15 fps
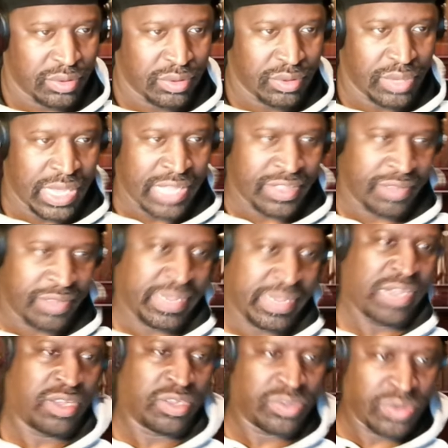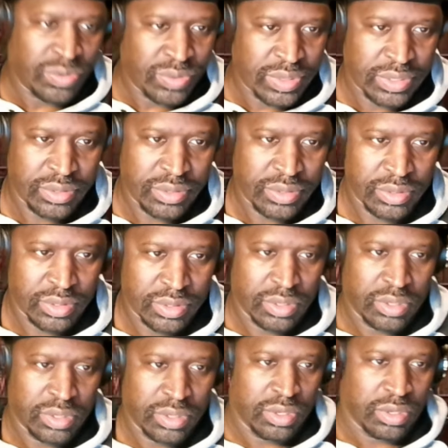As if they could do it.
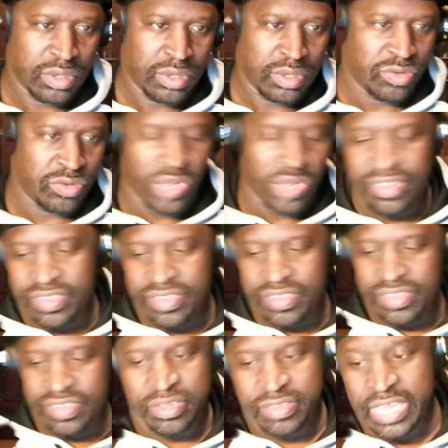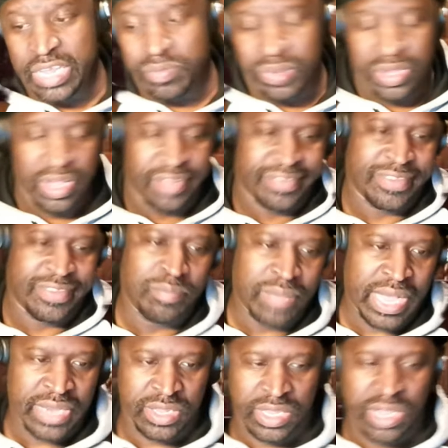So they tend to think because
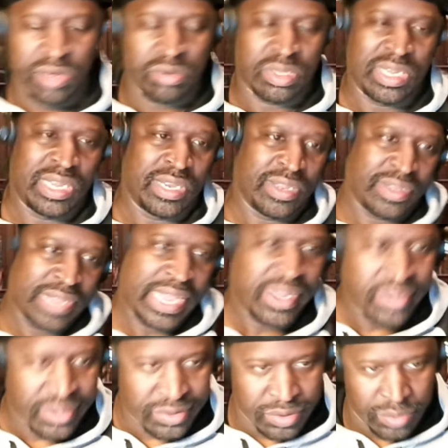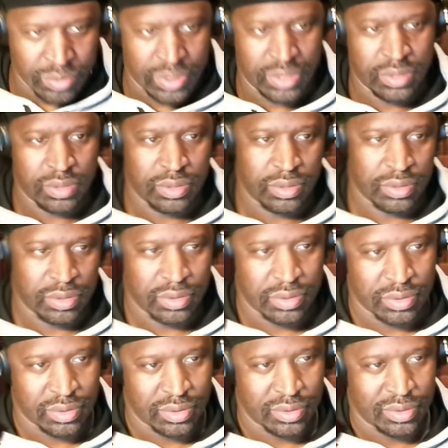somebody else did it, they could do
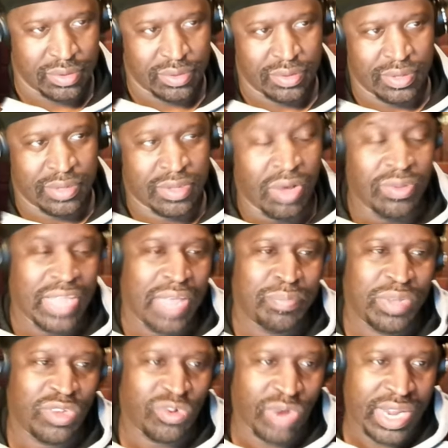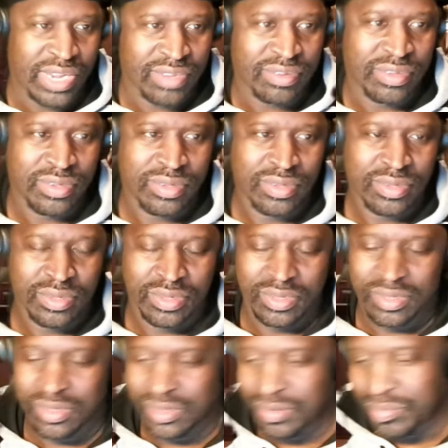it. Don't that be crazy?
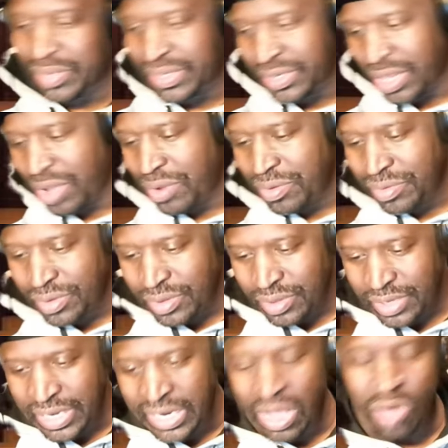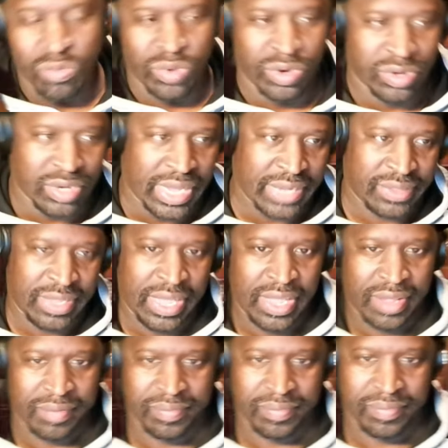But no, it don't work like that.
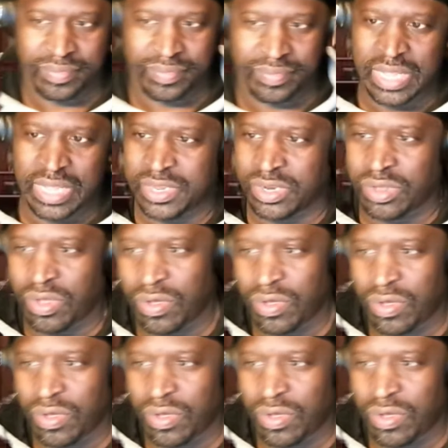Not at all.